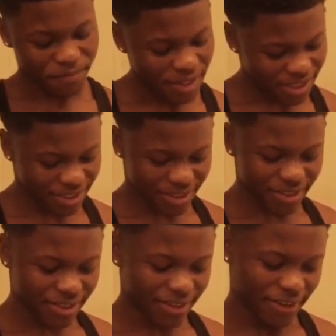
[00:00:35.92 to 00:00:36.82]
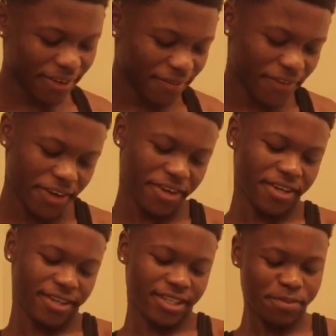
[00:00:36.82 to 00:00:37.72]
This is a very
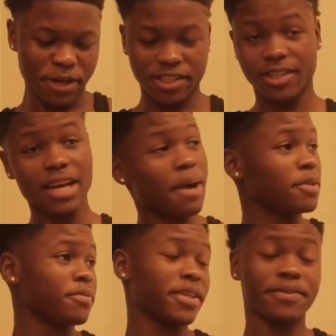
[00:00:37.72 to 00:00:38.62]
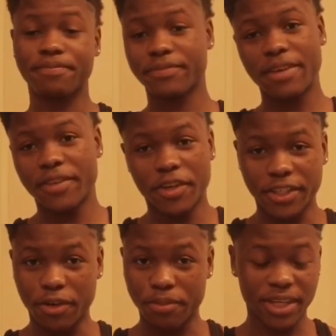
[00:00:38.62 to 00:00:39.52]
special accomplishment, even though it
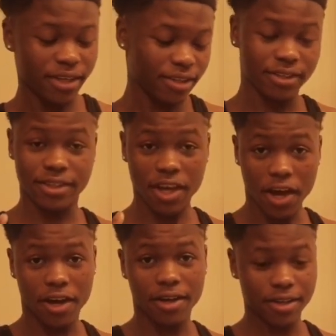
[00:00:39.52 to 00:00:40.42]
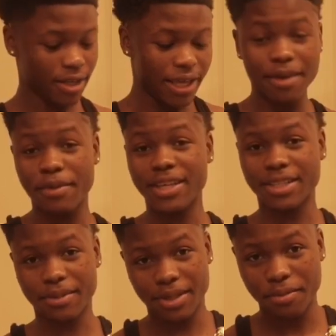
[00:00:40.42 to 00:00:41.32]
don't mean nothing to y'all. It means
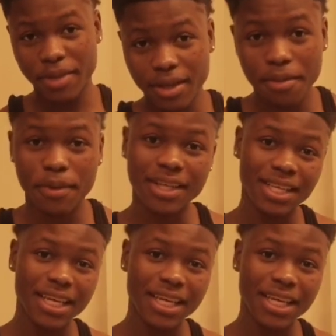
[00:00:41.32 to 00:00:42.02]
something to me because